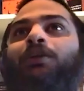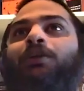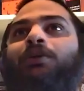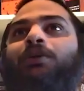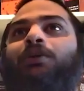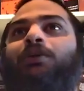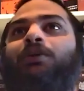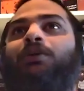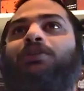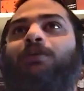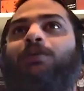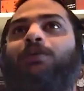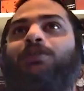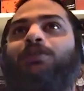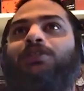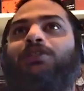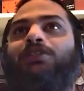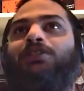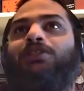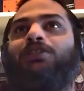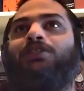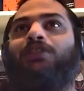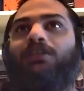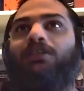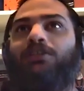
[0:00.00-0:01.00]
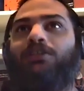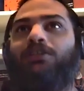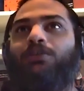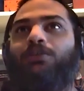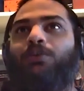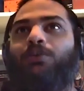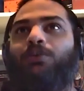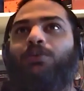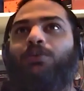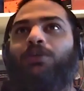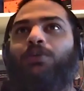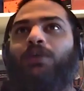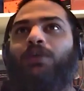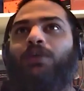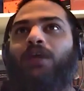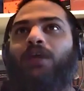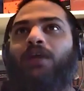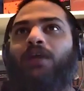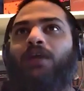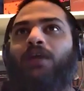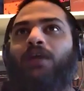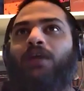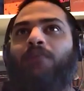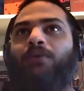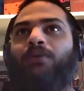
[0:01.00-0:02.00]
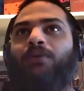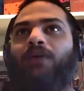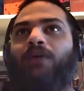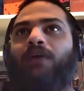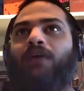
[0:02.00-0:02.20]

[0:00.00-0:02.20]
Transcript: because there was a stage at which we had both